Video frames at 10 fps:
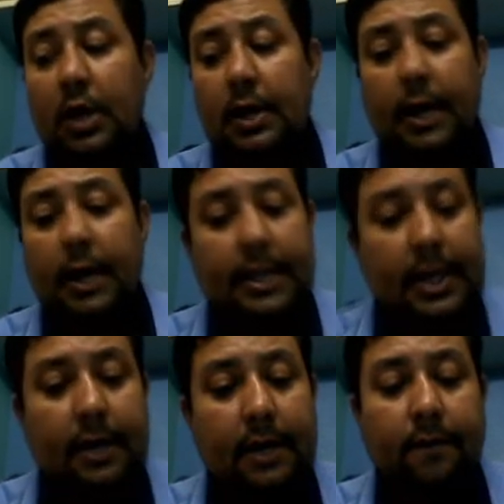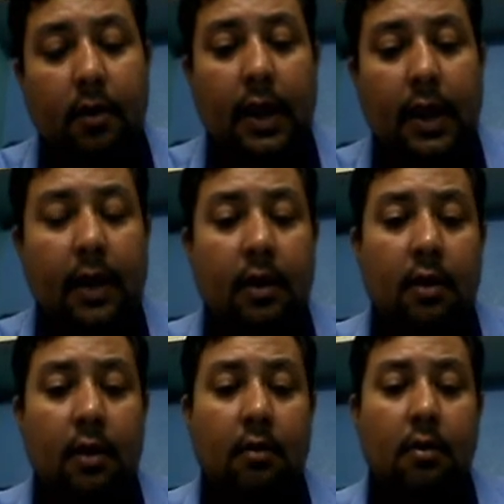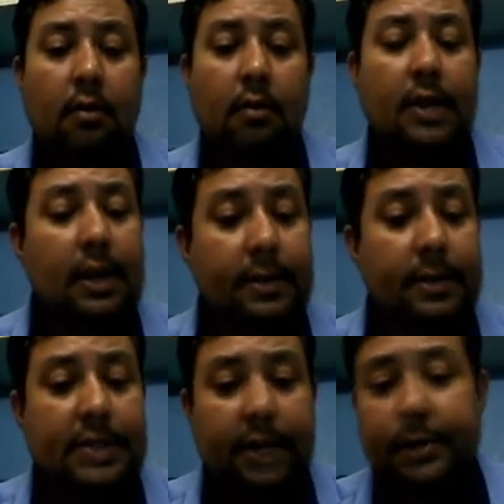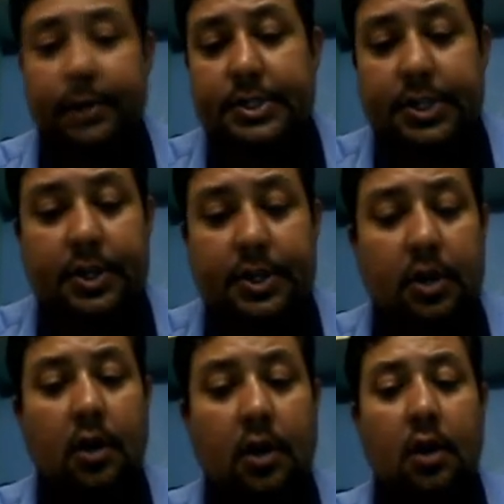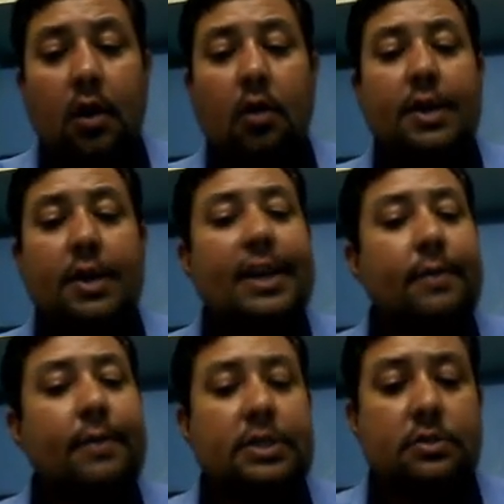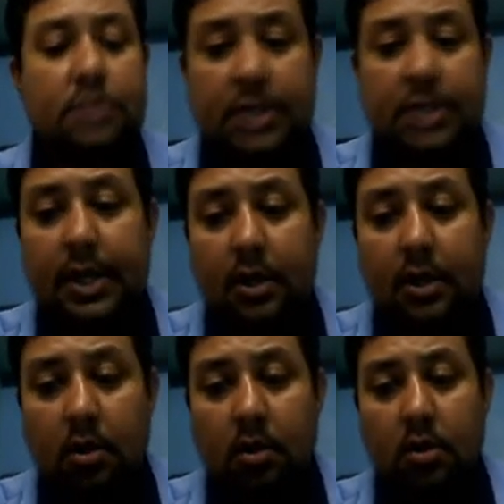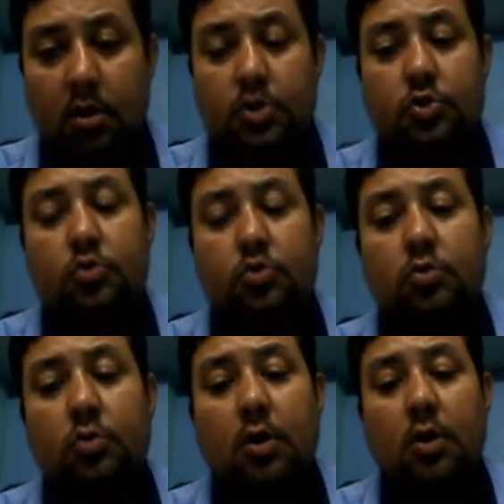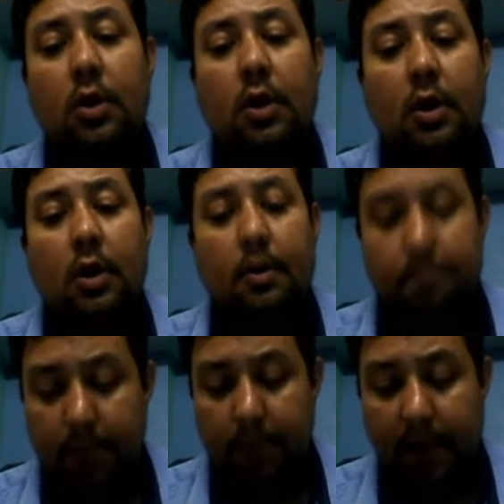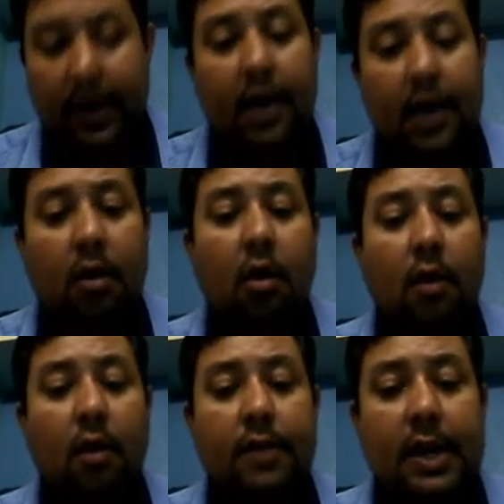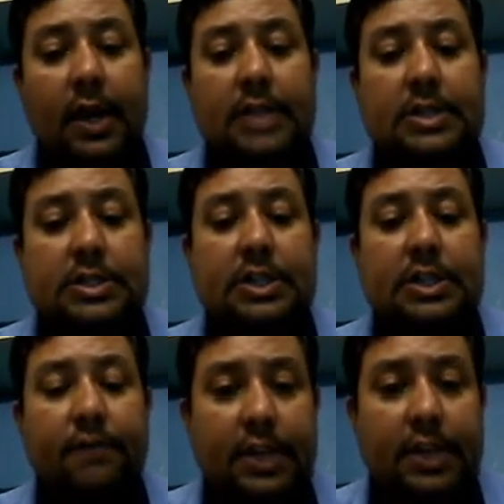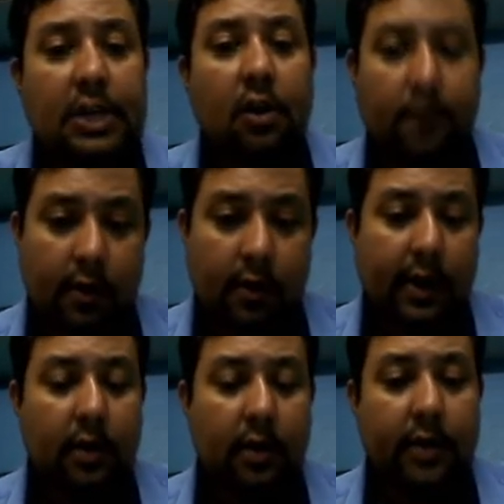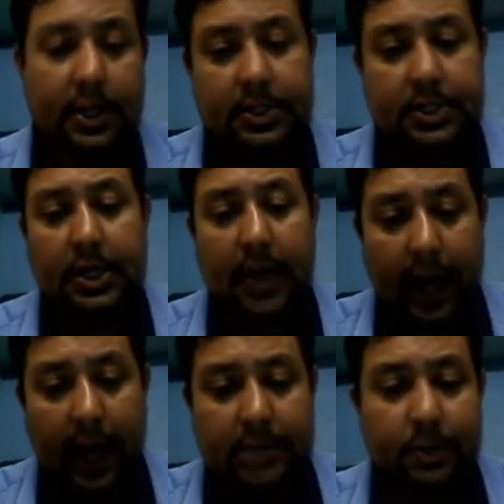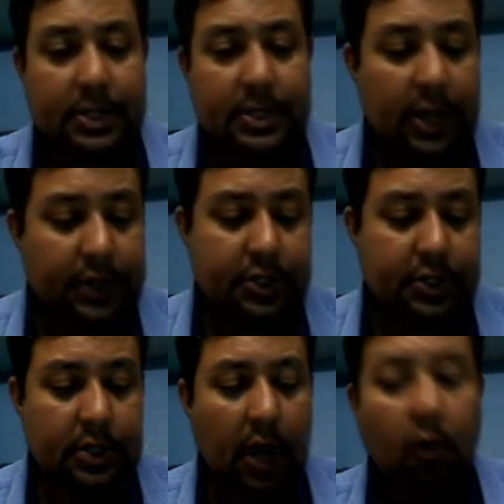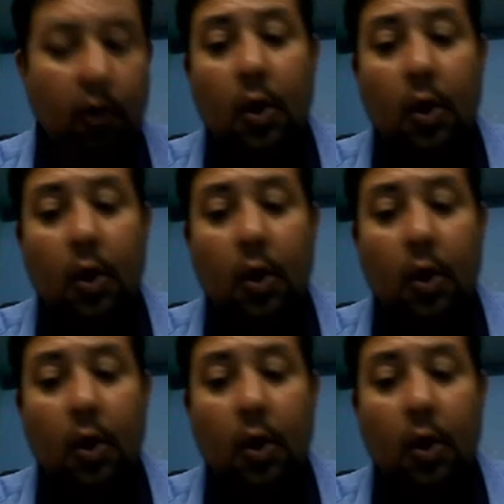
ethic for a database administrator or database designer to aware of the case sensitivity of Oracle 10G Express Edition. Now